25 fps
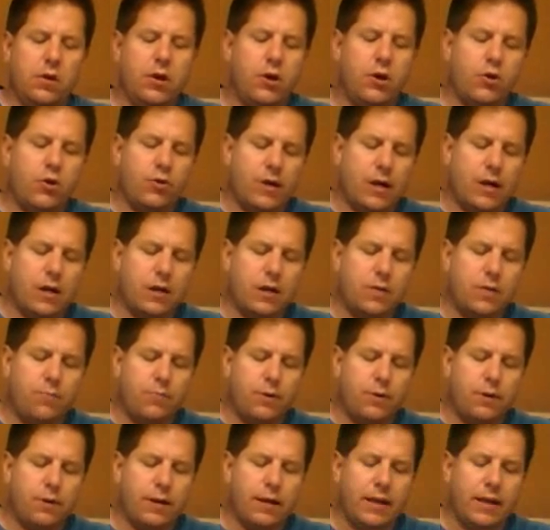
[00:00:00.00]
Try not to
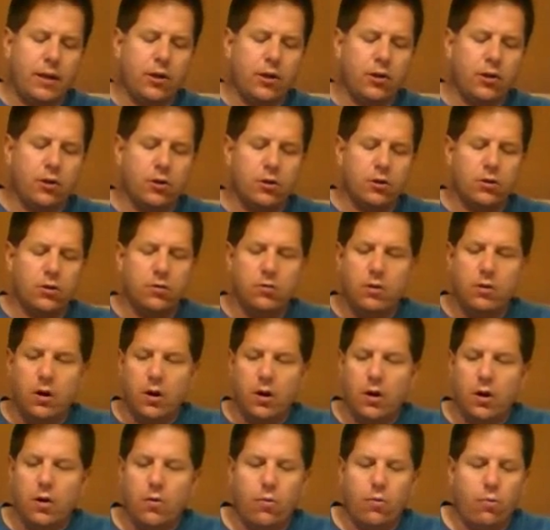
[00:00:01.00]
put any glue
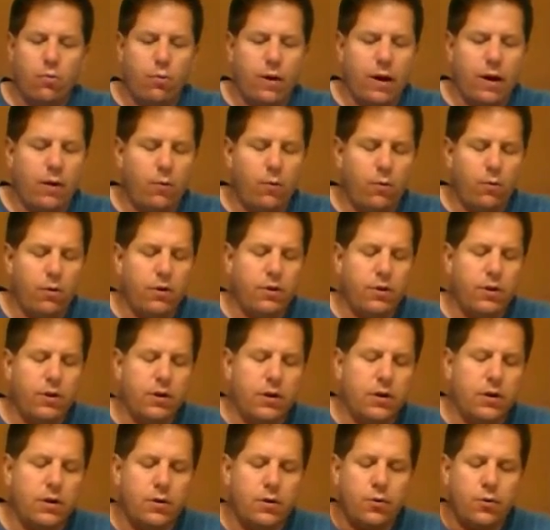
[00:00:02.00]
right
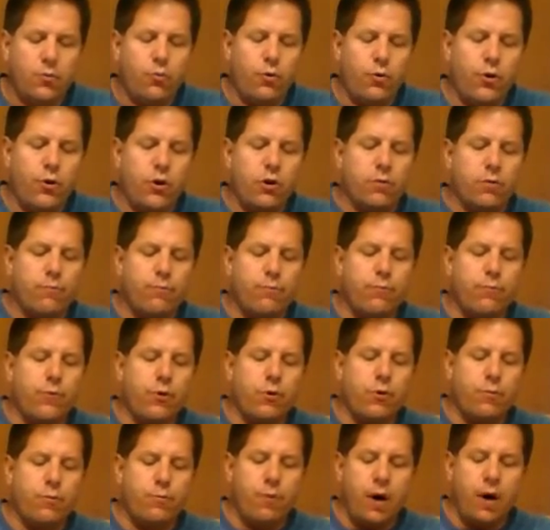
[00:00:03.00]
where
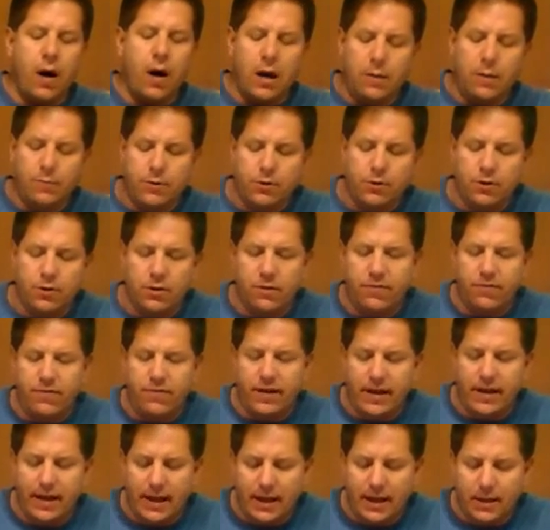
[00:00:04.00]
your bottom is going to
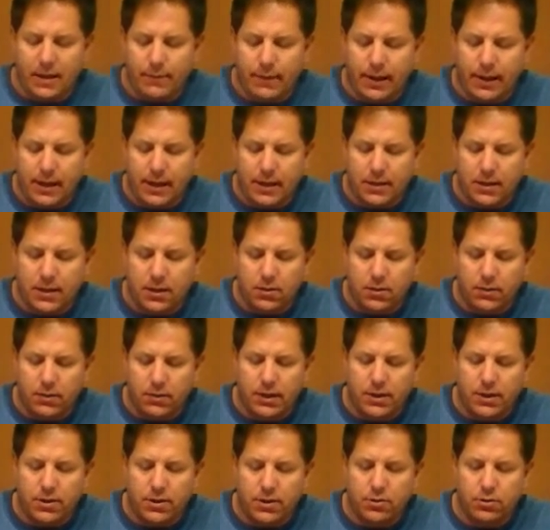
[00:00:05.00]
fit in, because
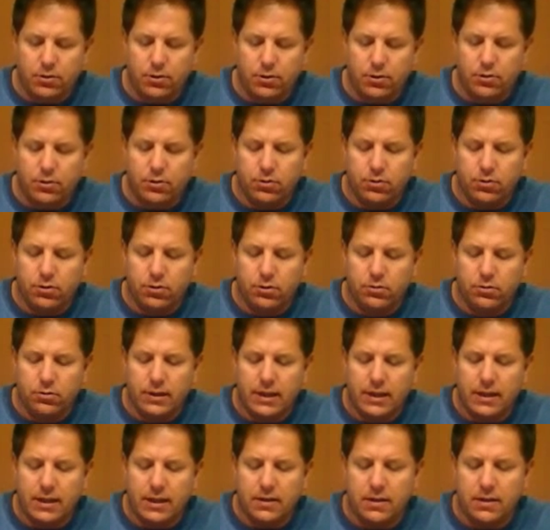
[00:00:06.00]
otherwise you'll glue it
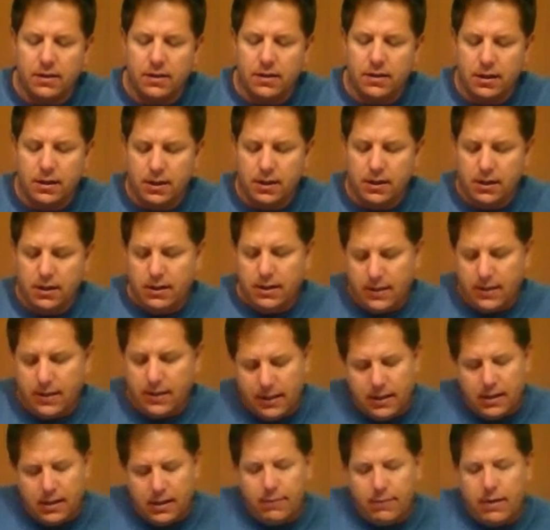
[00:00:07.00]
in,
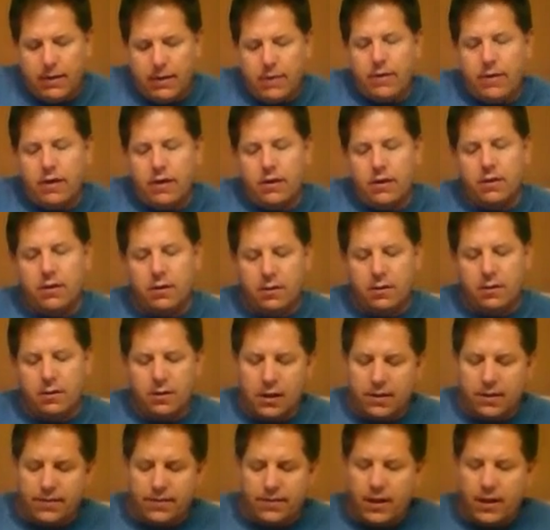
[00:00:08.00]
and then it might be a
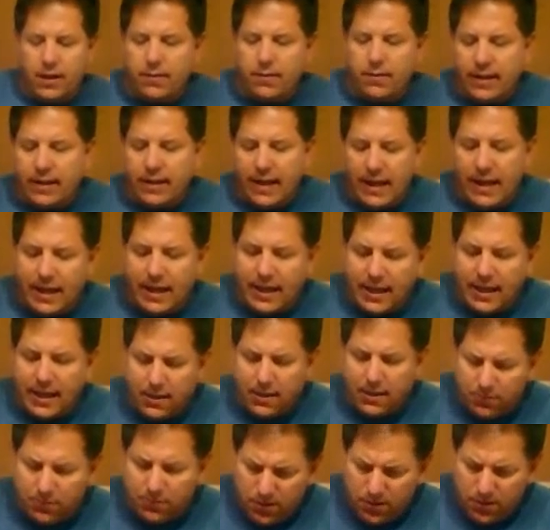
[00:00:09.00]
tough time getting it
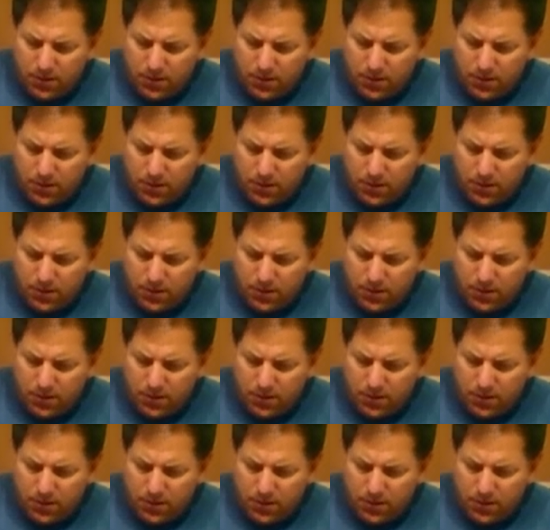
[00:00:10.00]
out.